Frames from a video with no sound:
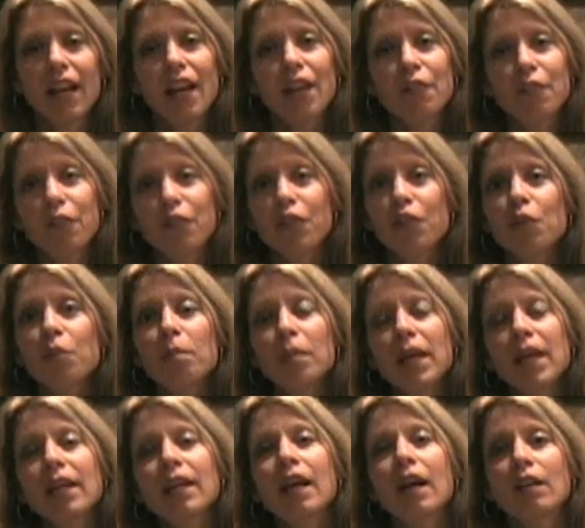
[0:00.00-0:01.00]
And for you
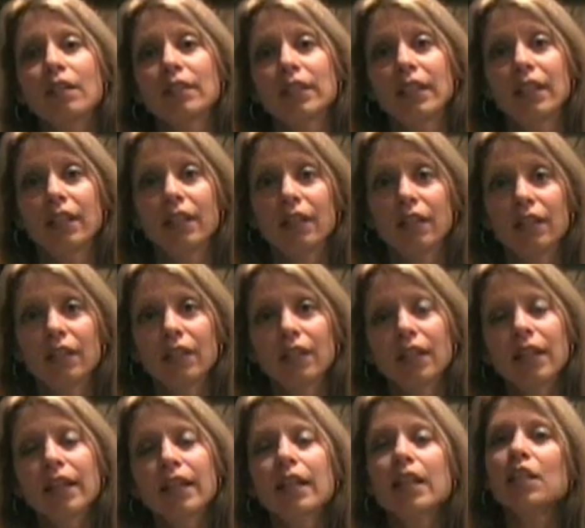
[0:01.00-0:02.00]
men out there,
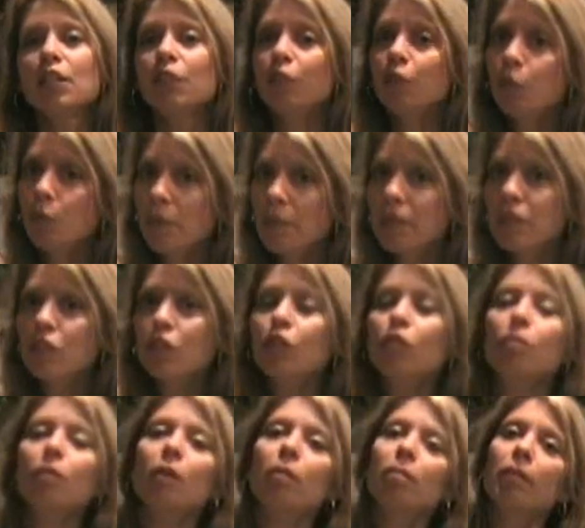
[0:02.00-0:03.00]
and I guess for women
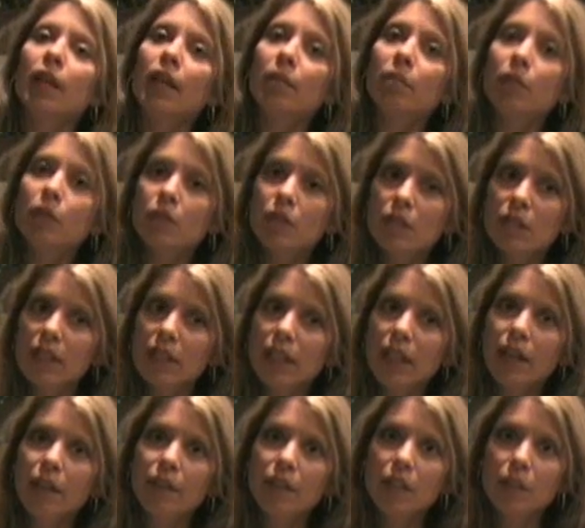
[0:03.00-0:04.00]
too, but men mostly
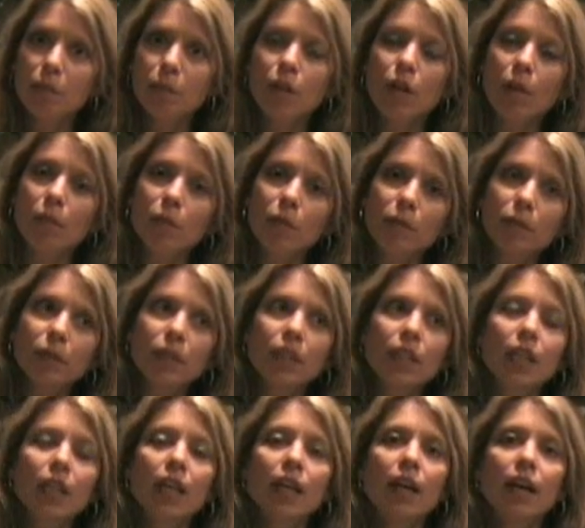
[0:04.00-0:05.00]
have this problem,
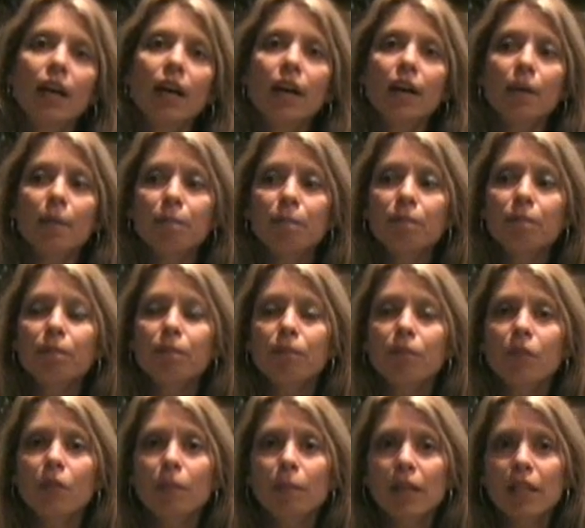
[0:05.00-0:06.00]

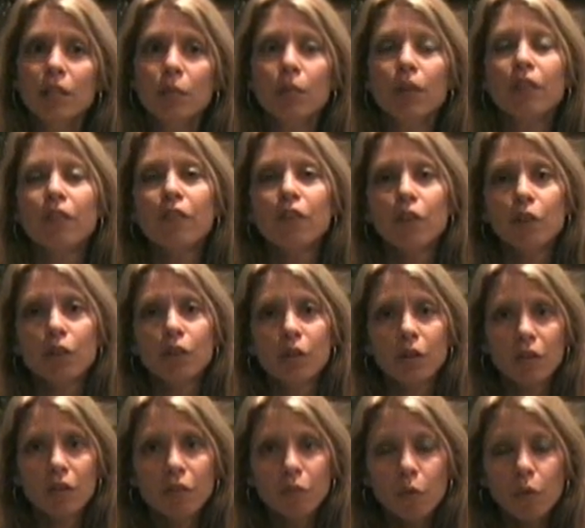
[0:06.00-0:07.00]
the best way for you
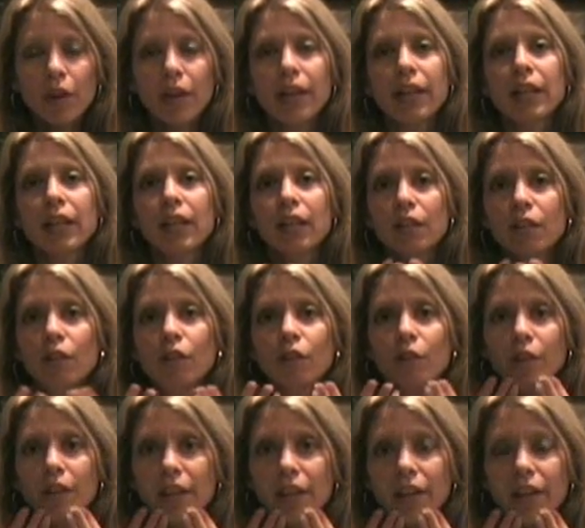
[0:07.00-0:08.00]
to avoid
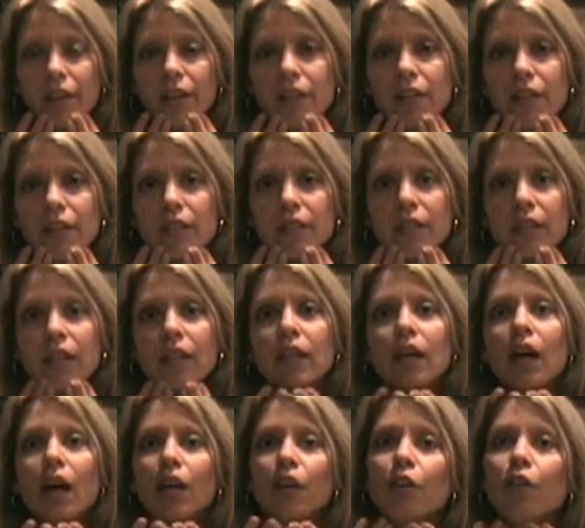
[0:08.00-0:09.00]
ingrown hairs
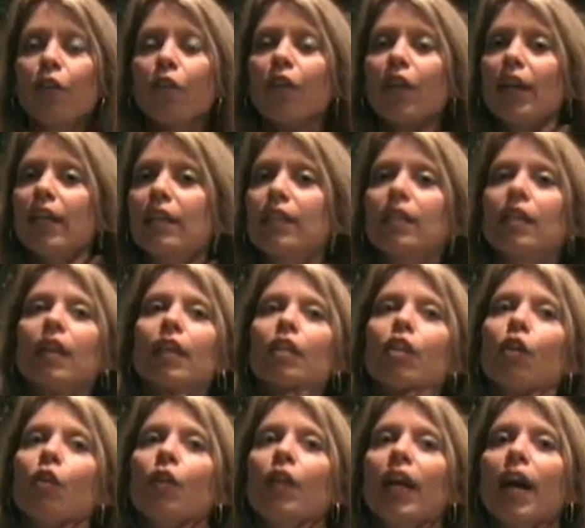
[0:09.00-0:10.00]
on your face, and I
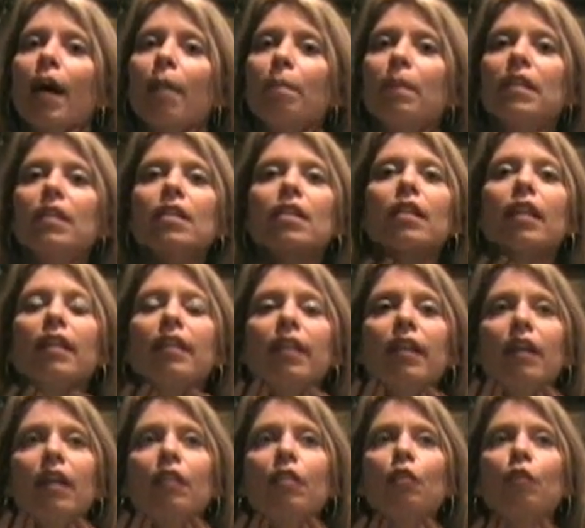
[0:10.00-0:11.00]
know it happens that
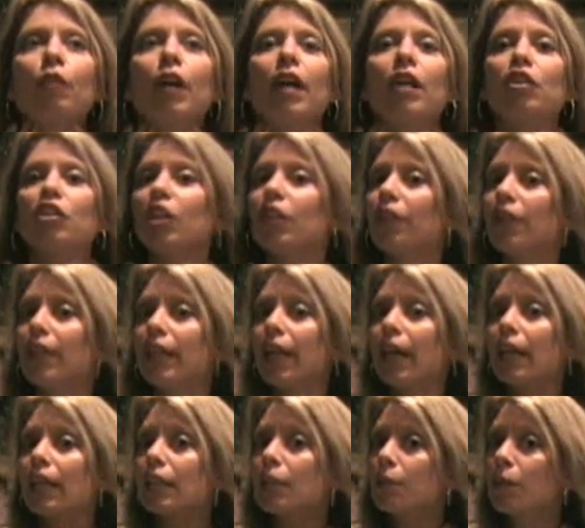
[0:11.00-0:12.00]
they get the rash on the
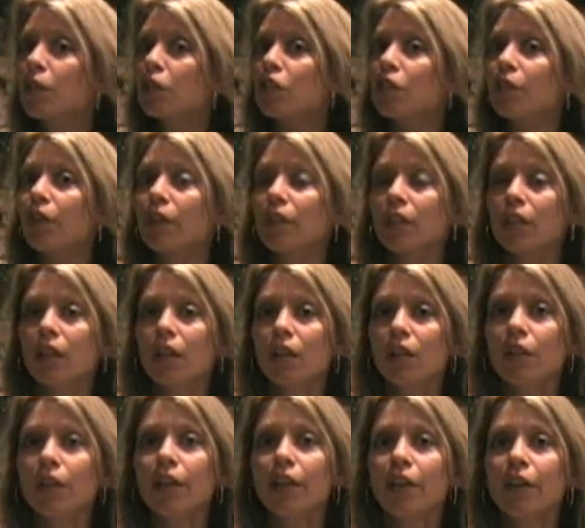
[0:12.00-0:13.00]
neck, especially around the
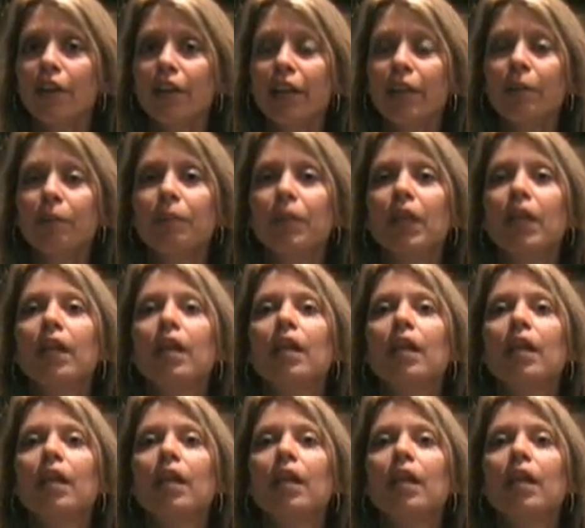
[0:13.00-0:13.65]
collar area,